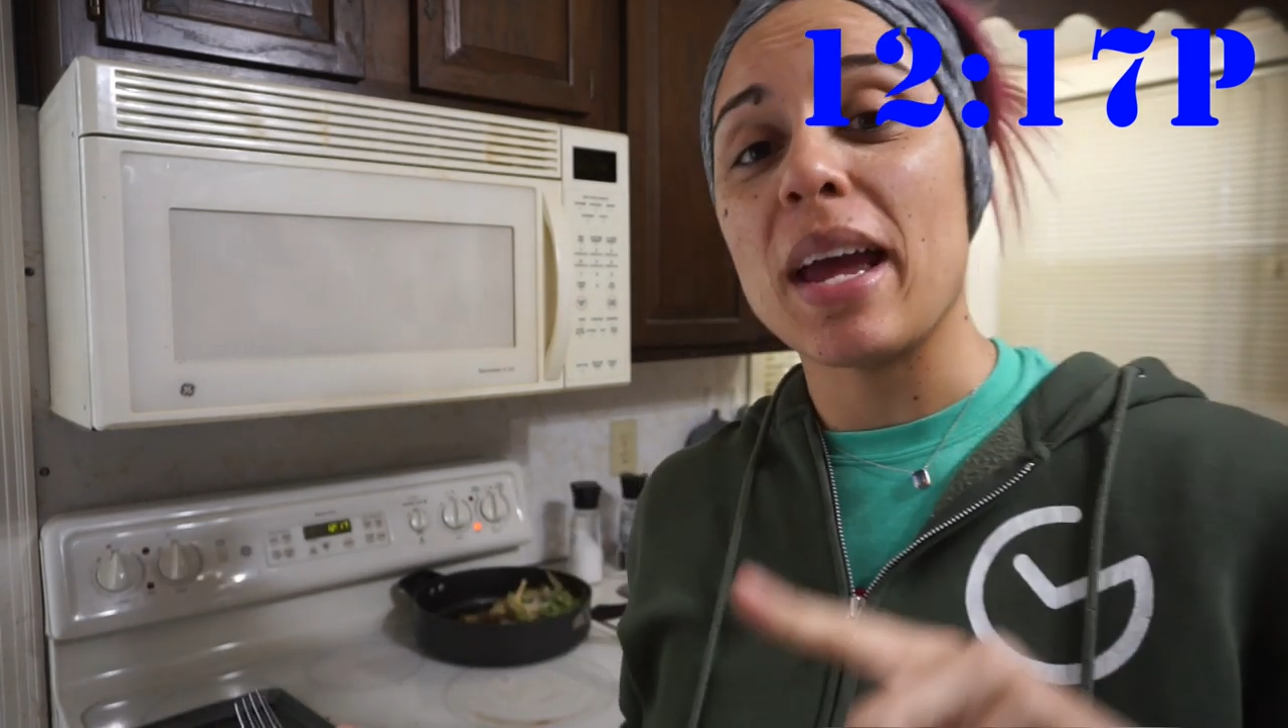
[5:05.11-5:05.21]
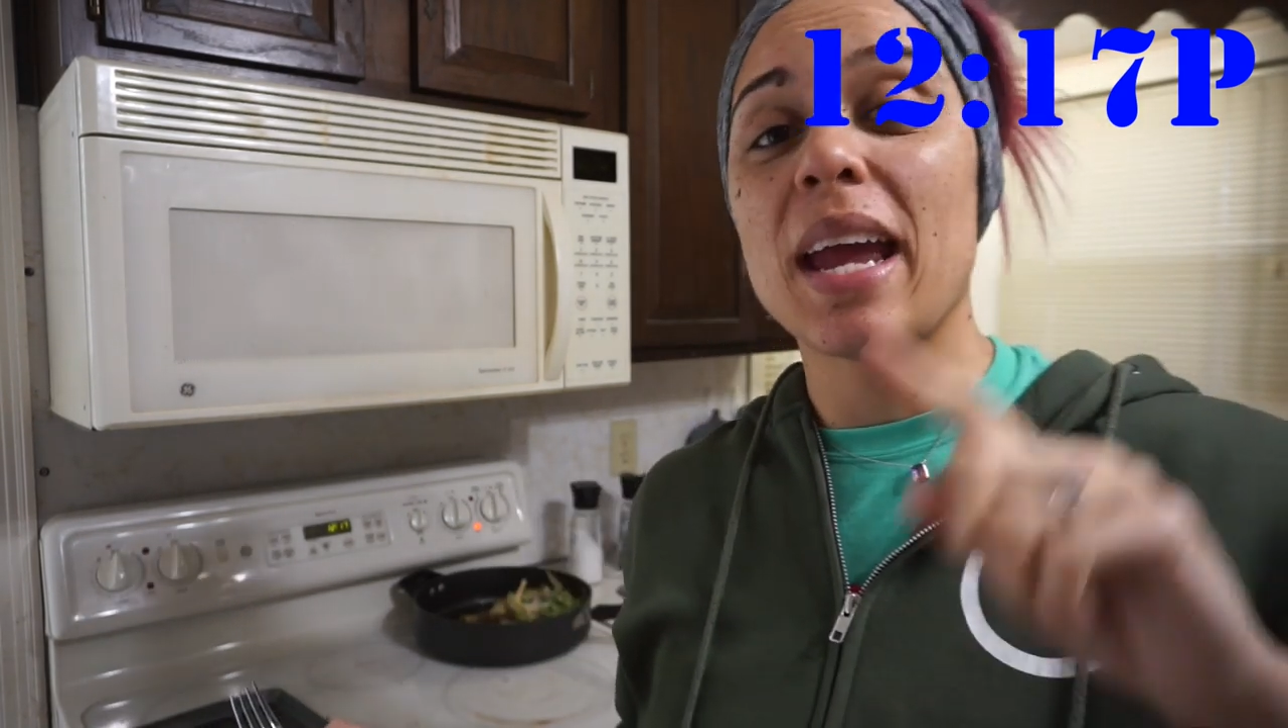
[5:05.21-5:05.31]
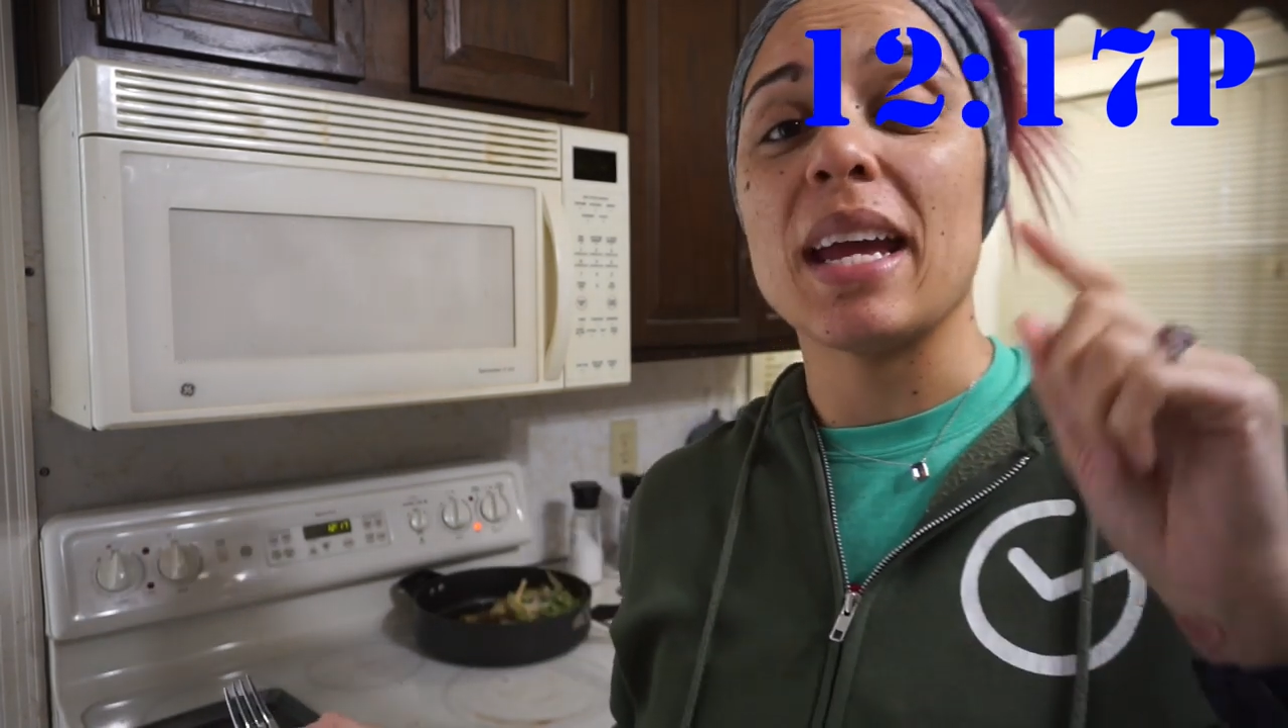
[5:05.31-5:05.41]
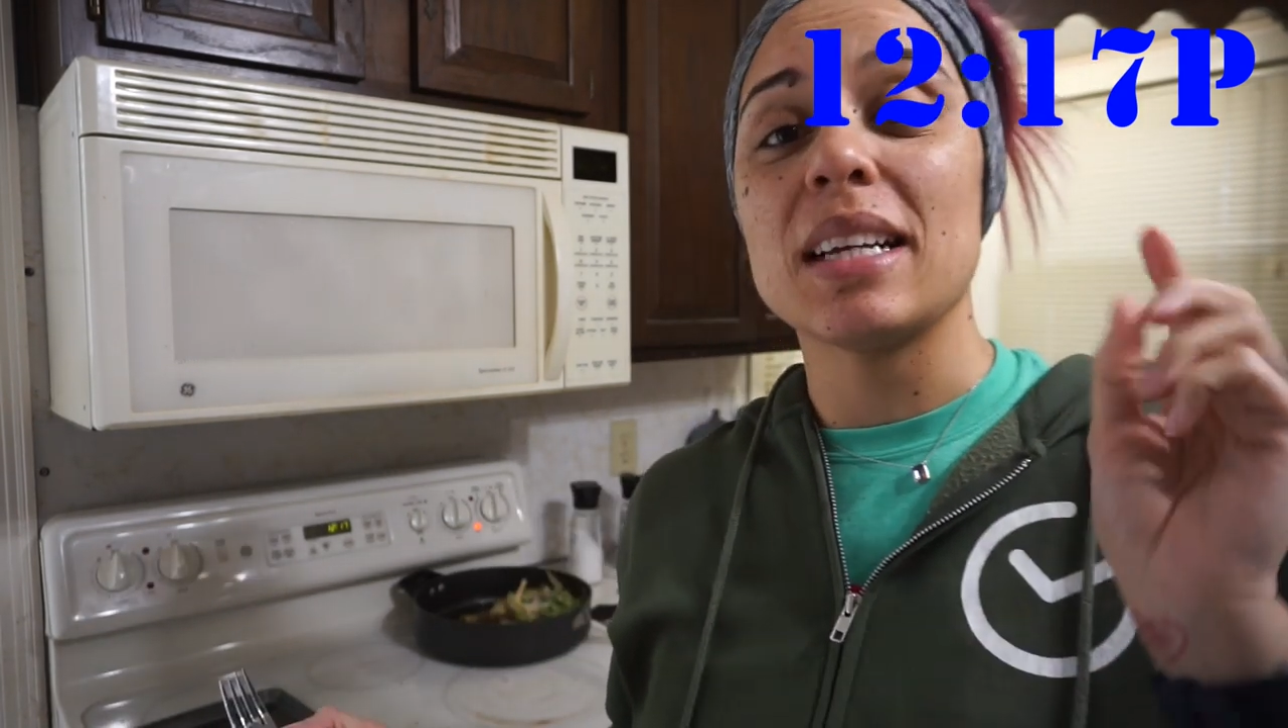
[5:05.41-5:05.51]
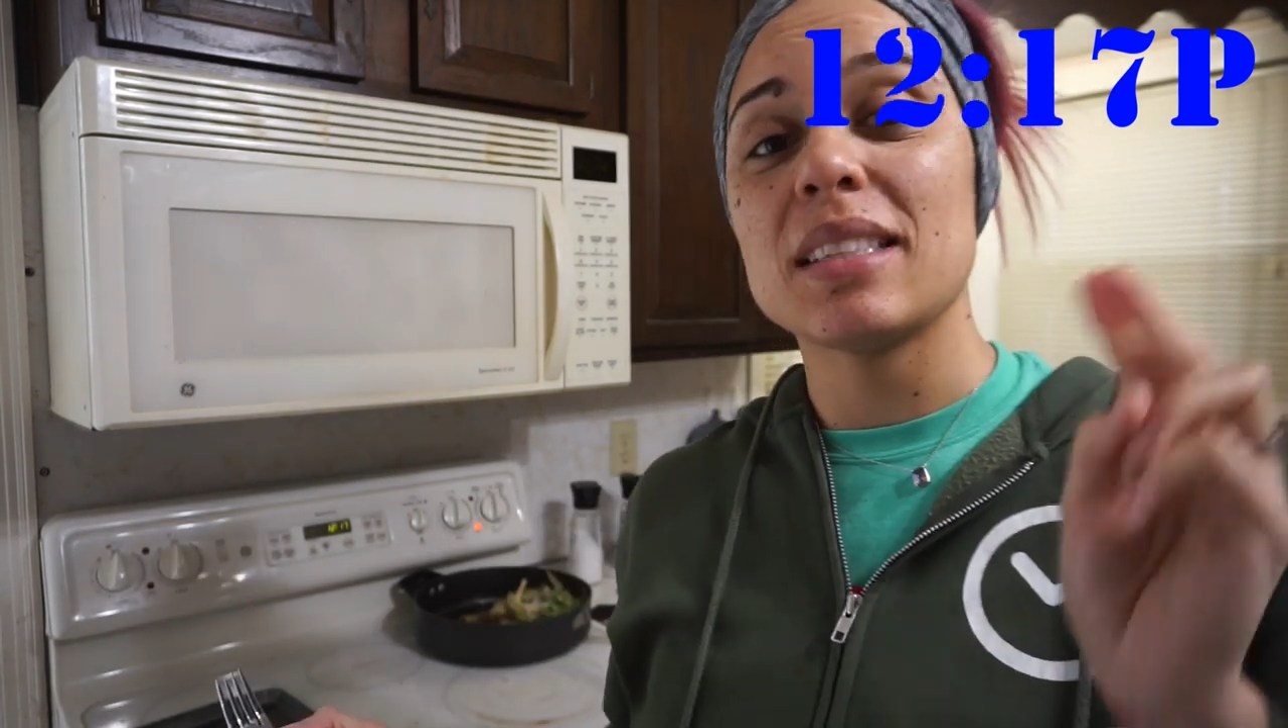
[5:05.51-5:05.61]

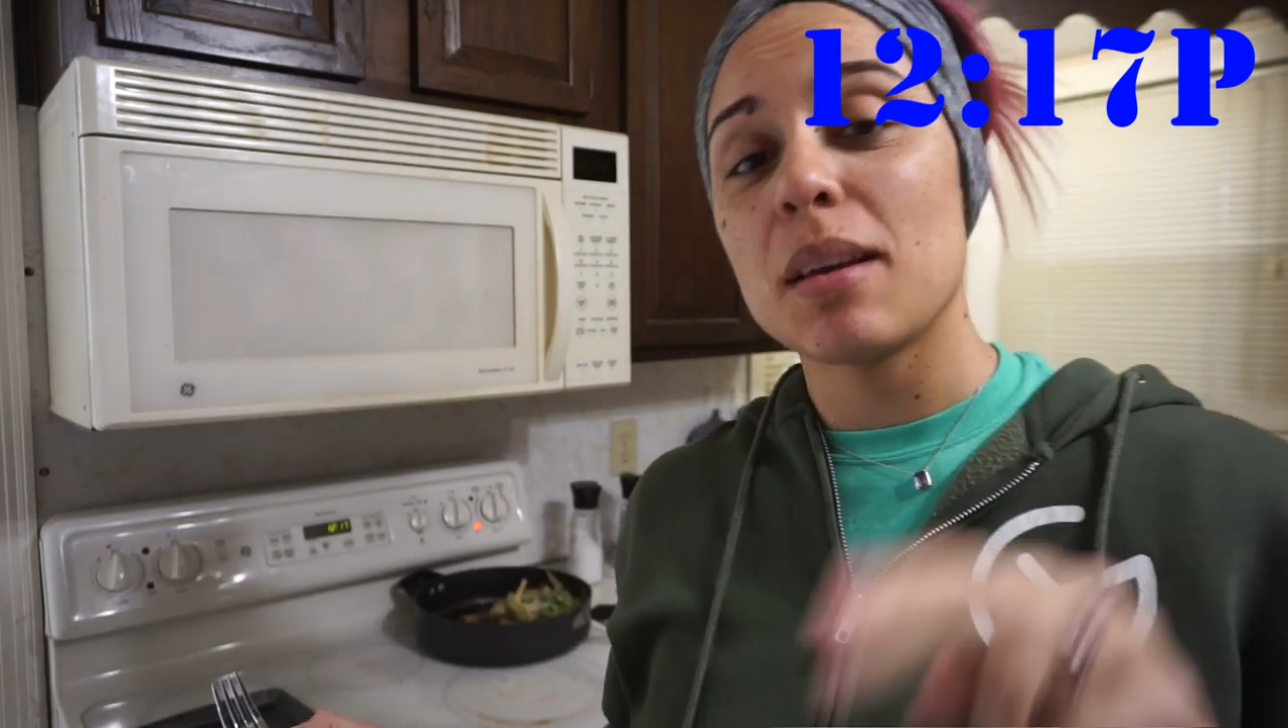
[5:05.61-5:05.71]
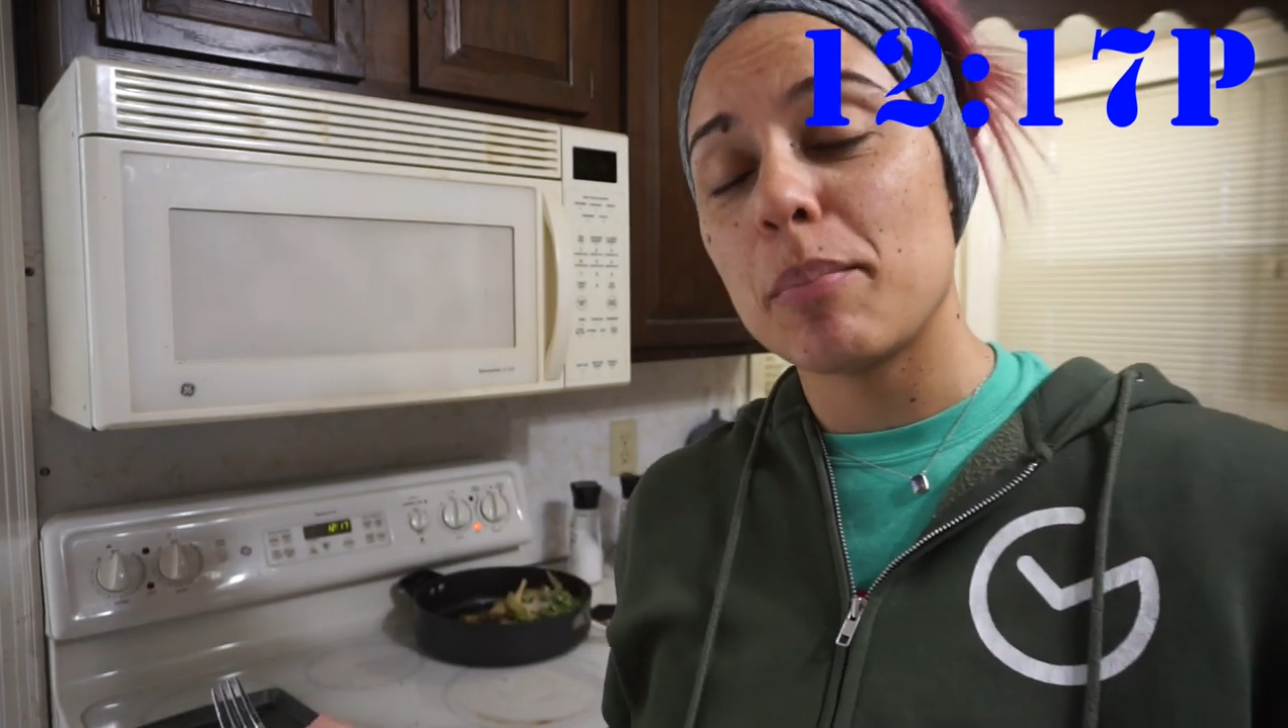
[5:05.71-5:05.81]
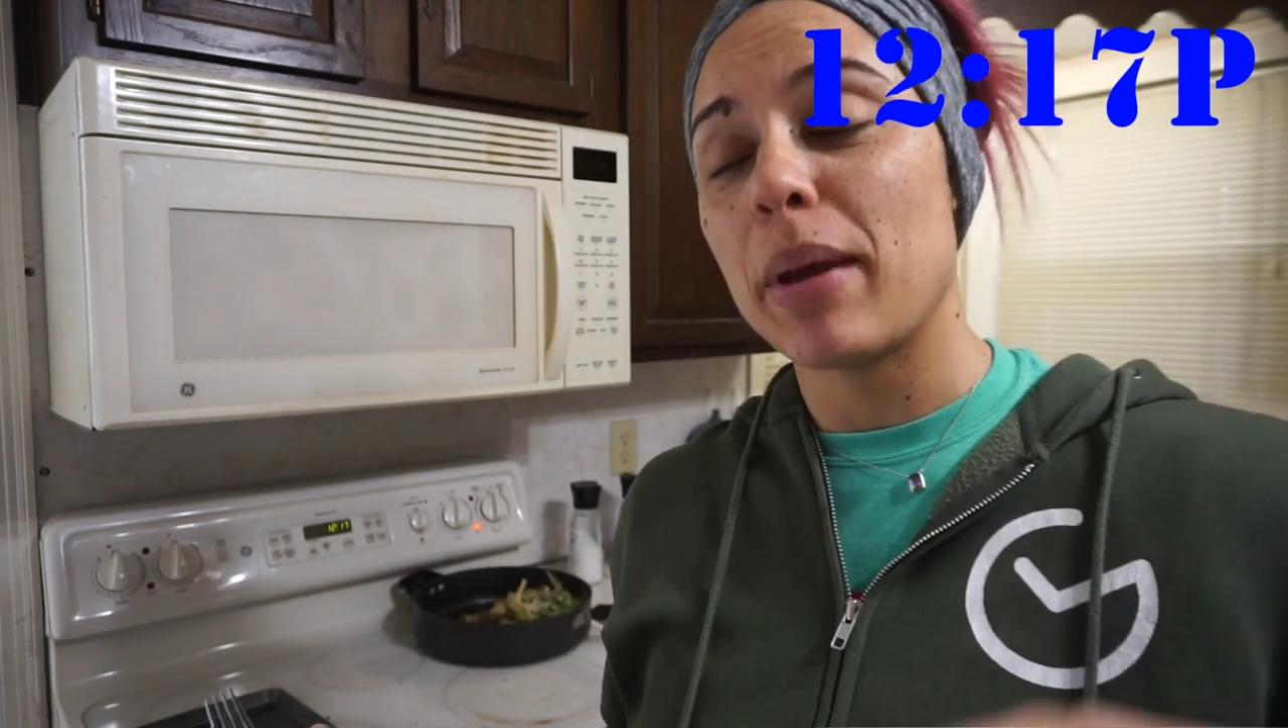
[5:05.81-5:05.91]
eggs,